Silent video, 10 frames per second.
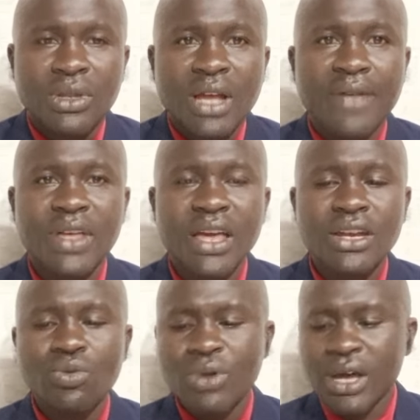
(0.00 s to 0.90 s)
And
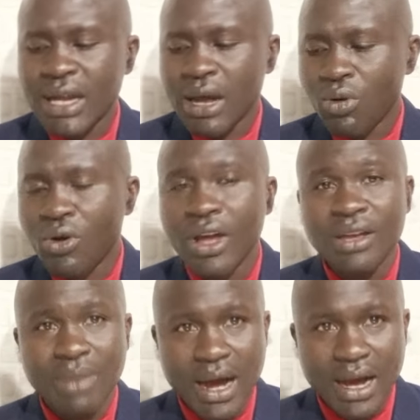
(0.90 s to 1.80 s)
then we are now
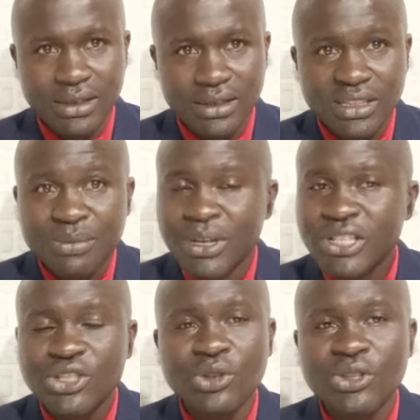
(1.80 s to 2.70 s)
going back.
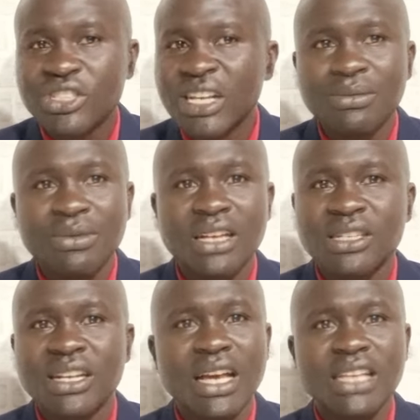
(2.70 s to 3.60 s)
Please don't tell me that
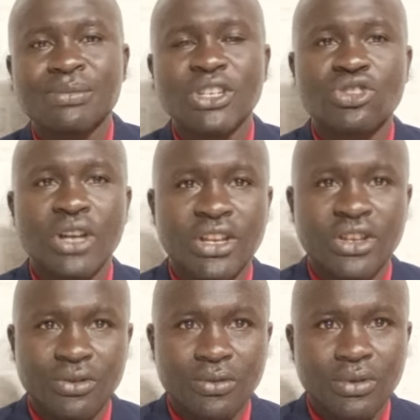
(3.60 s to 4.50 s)
Raila has betrayed
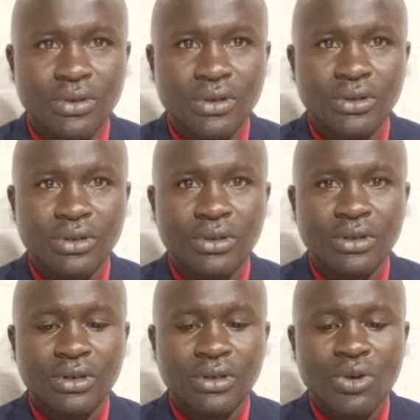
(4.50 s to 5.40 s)
you.
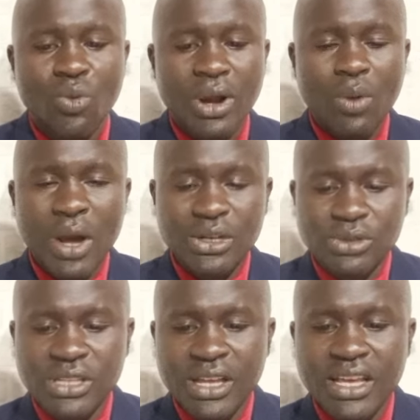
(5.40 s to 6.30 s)
What I want to
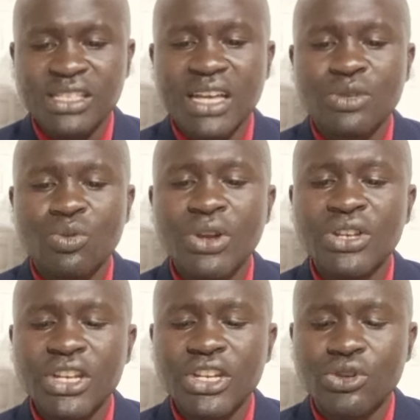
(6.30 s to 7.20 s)
say is that we
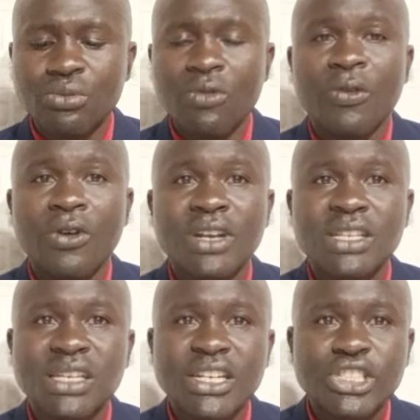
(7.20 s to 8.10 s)
need to move on
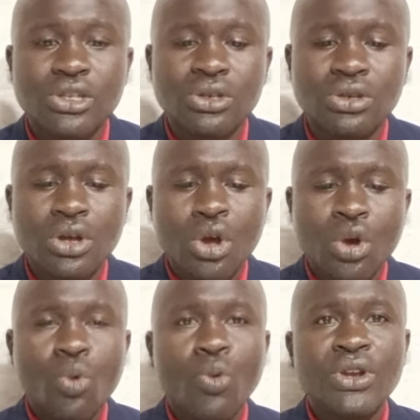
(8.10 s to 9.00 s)
as a nation.
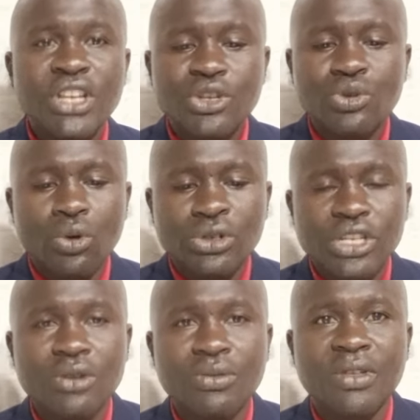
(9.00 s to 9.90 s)
We need to
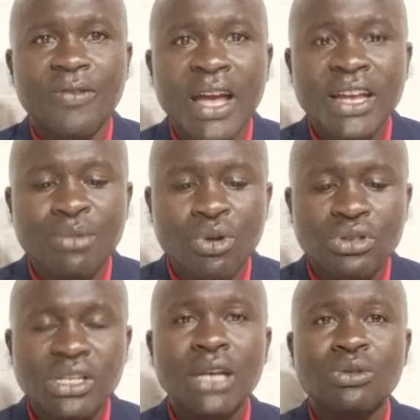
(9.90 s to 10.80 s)
continue with the fight
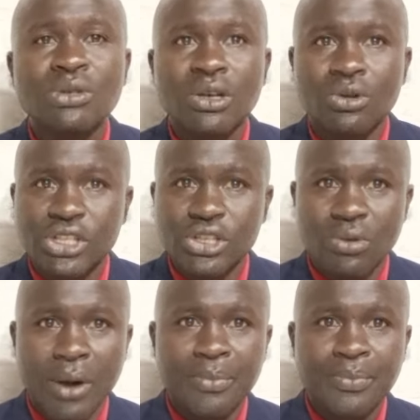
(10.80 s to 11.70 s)
because a luta
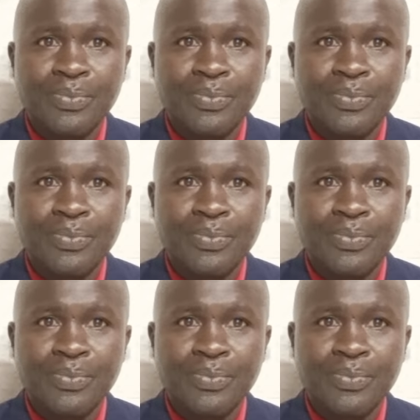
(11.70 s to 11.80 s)
continua.